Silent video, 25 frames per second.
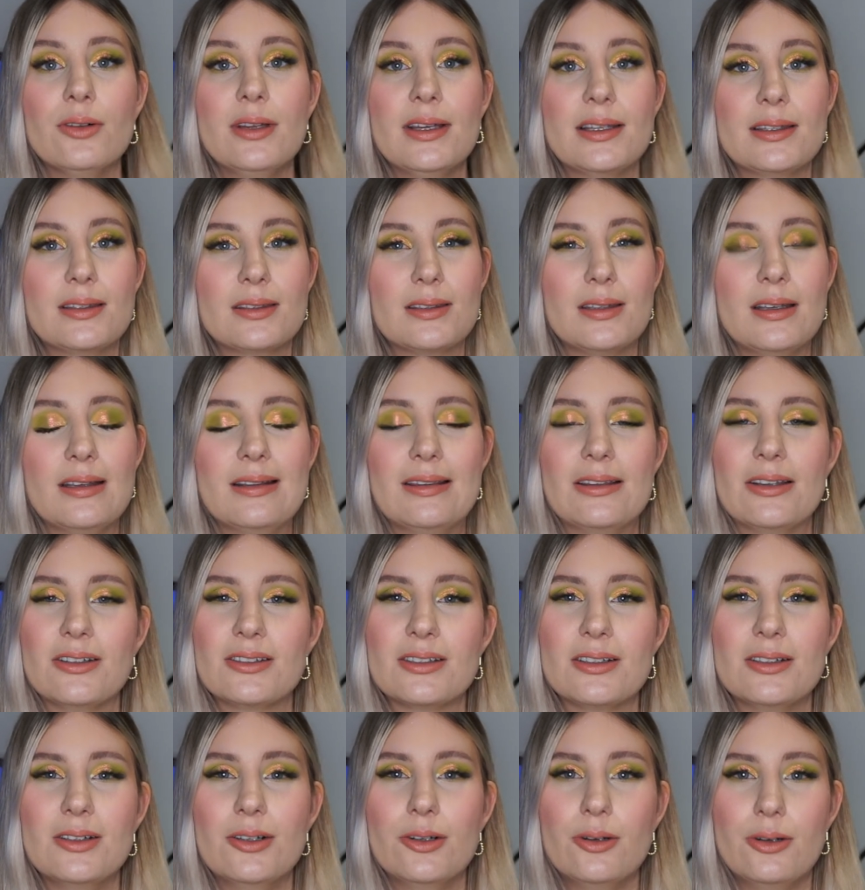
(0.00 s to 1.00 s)
It
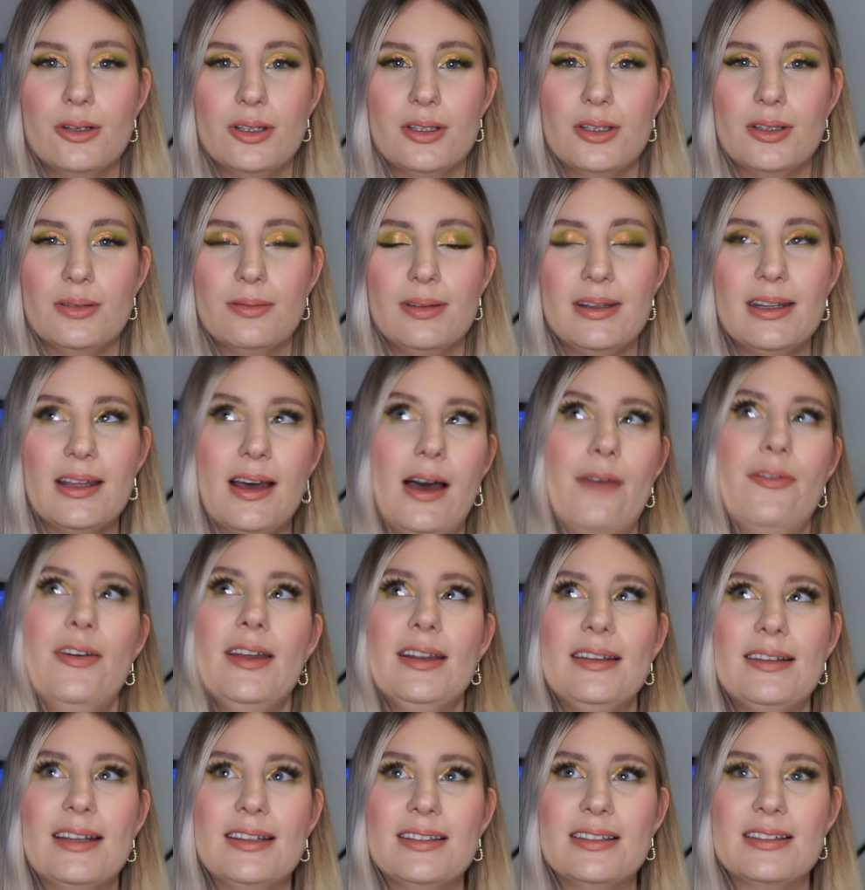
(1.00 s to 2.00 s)
doesn't look, I
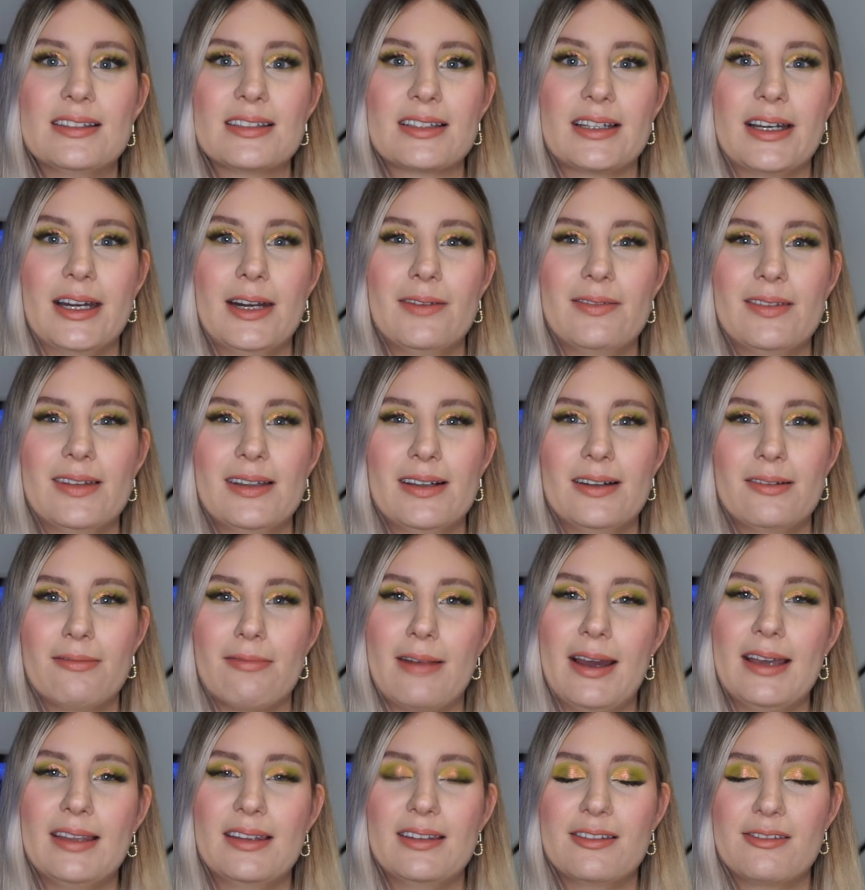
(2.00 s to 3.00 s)
think this is kind of the
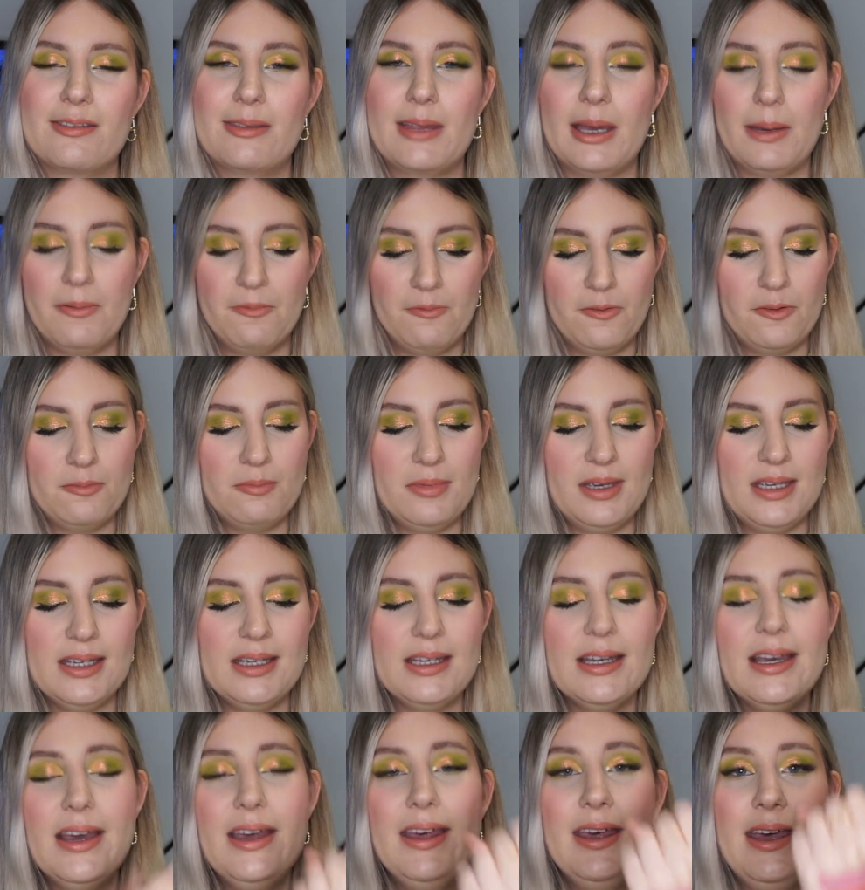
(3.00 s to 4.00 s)
right depth for
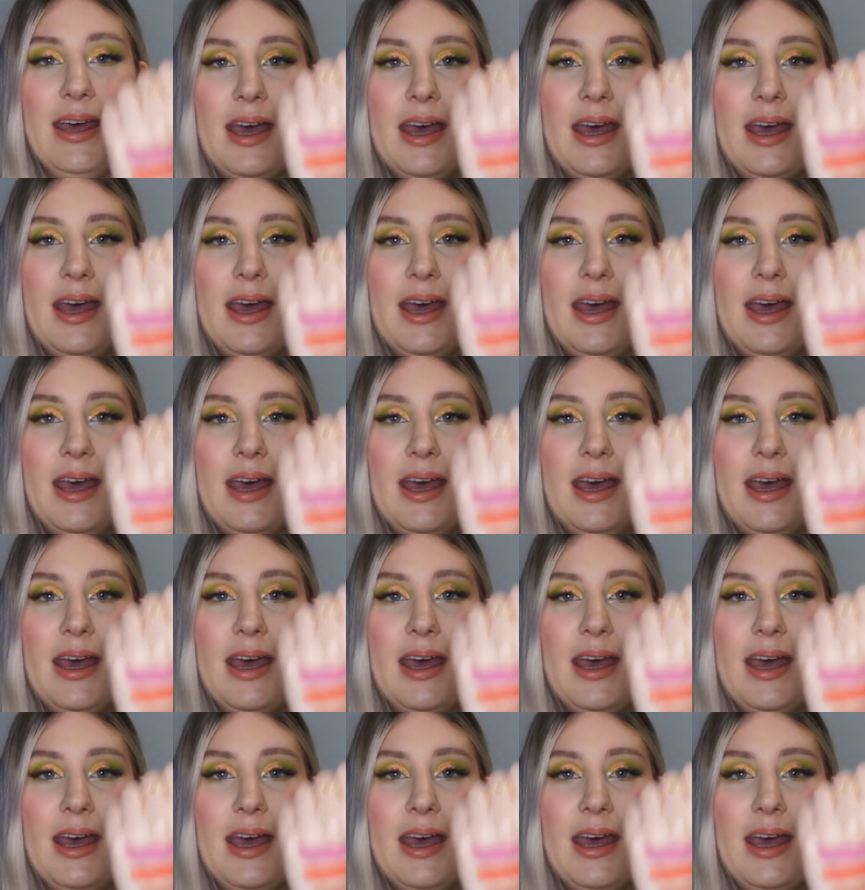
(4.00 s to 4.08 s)
me,